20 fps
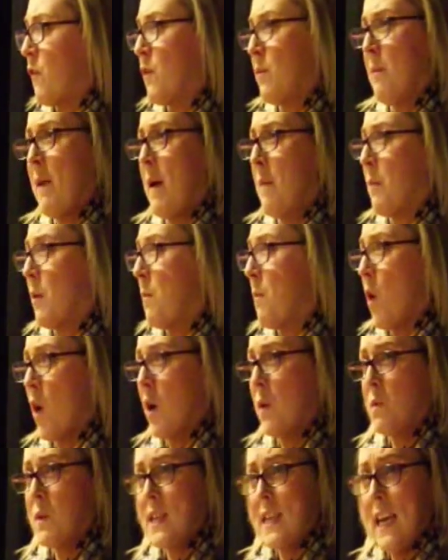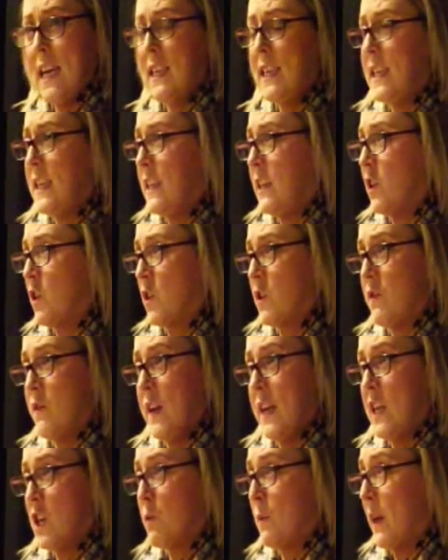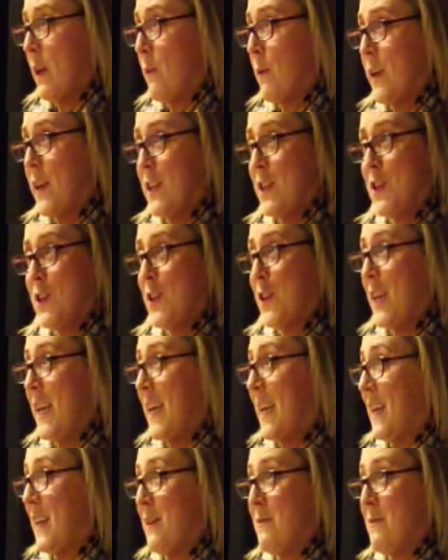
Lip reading: Remember, Martin was 19 years of age when he went into jail.